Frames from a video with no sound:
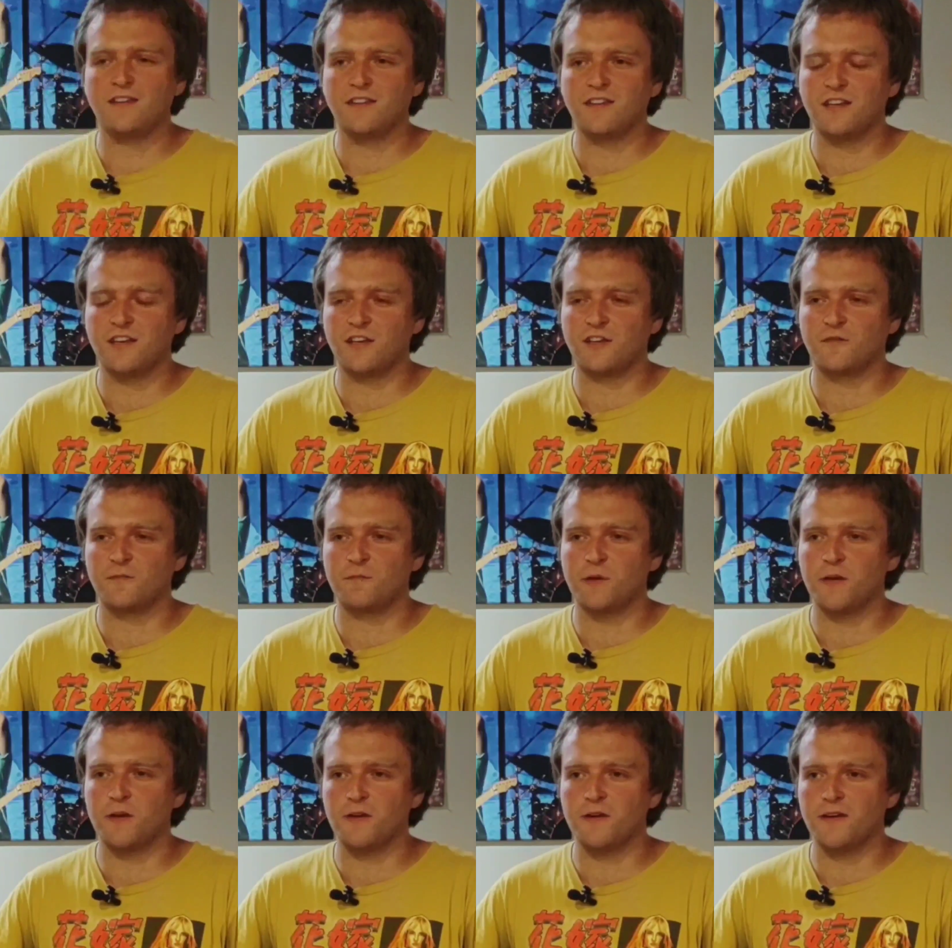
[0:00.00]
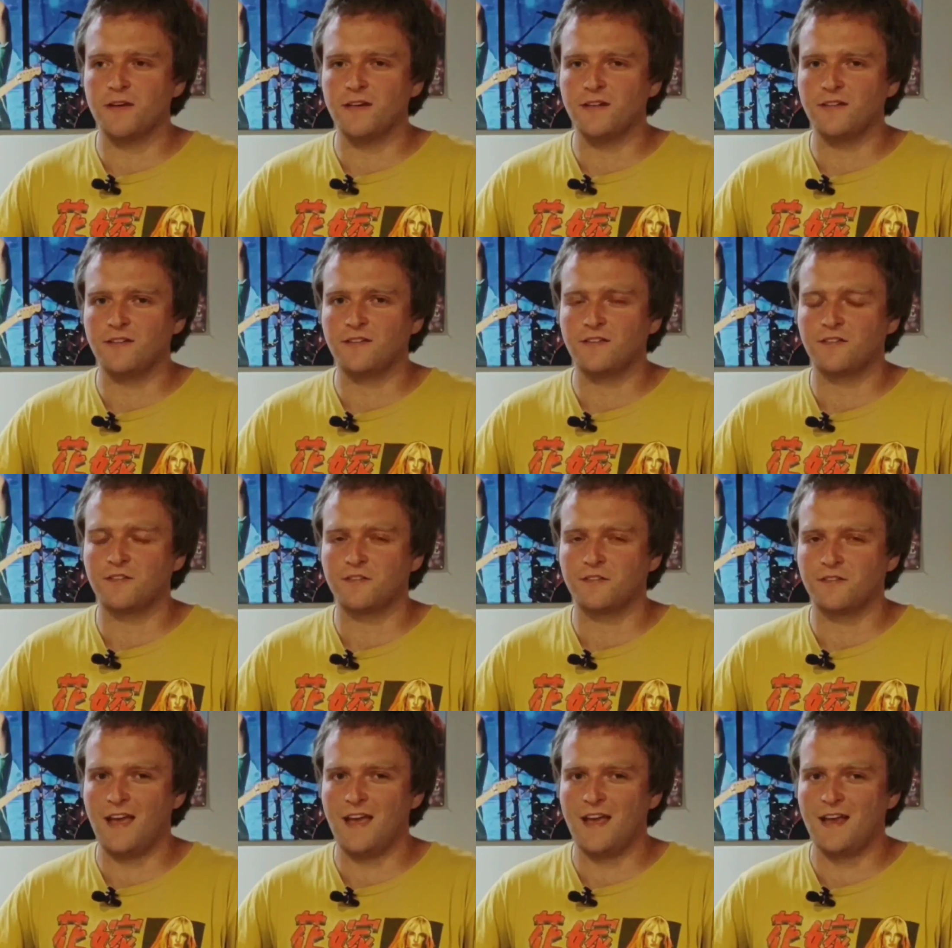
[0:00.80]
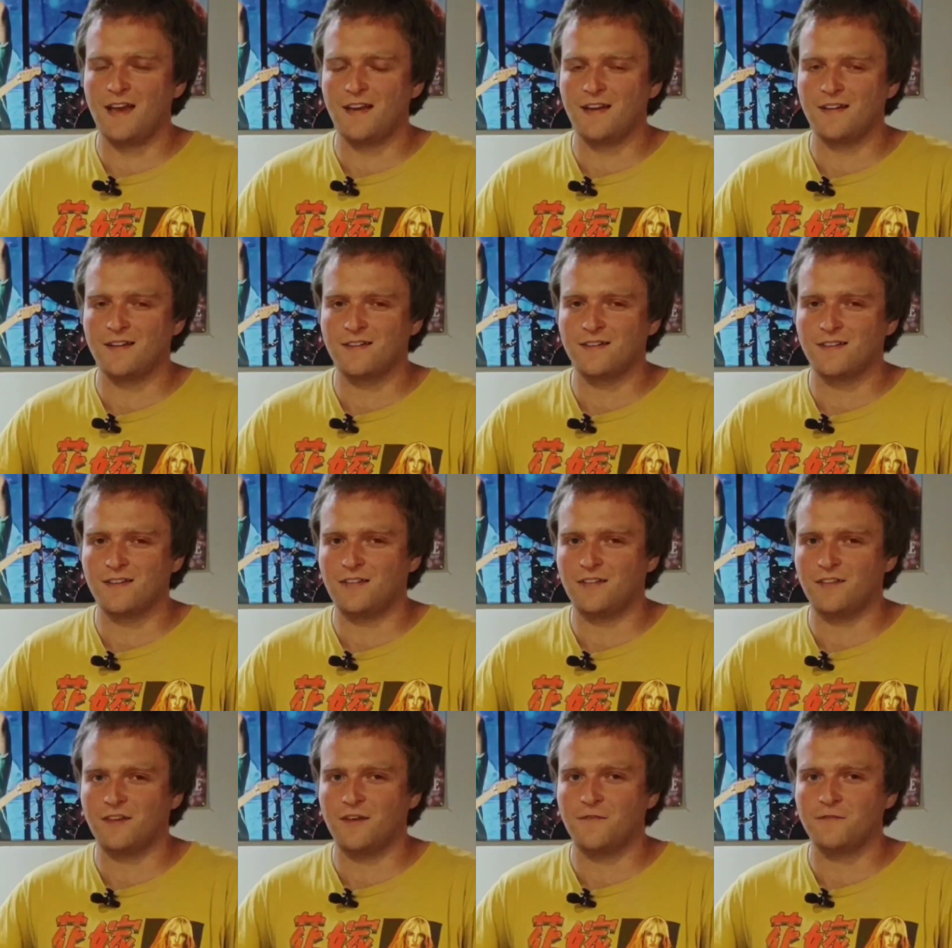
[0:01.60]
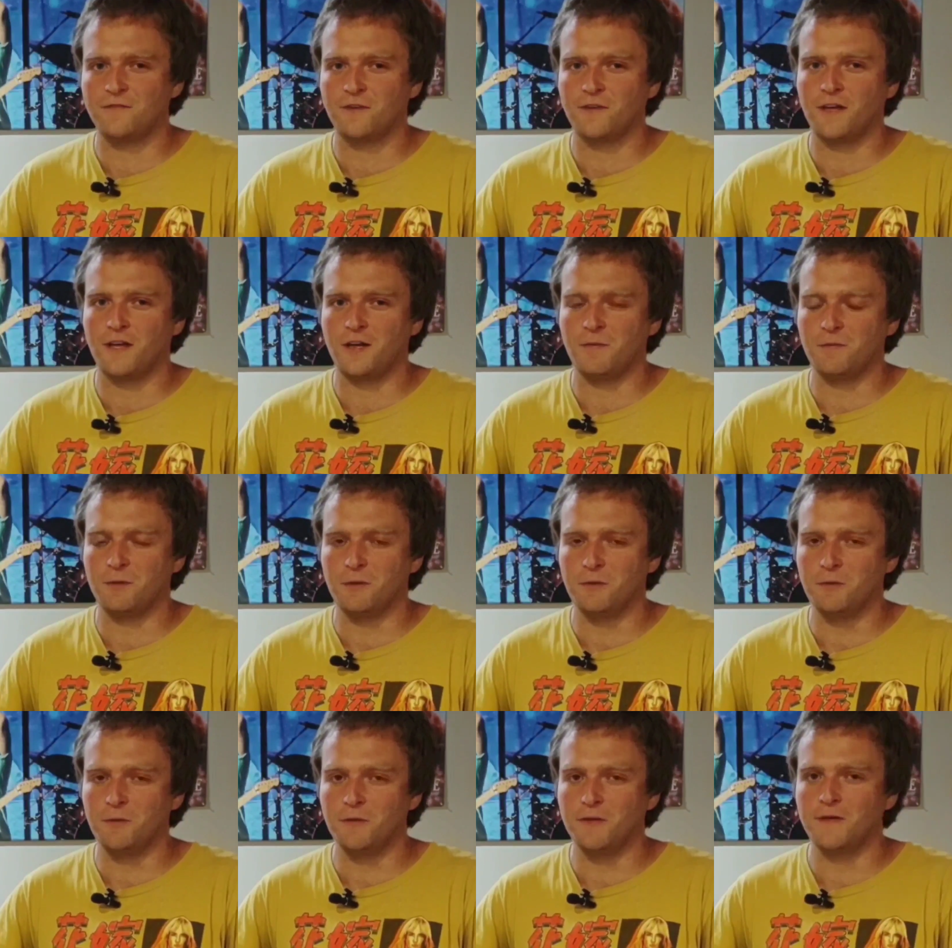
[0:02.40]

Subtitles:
It's an experience, and it's an unforgettable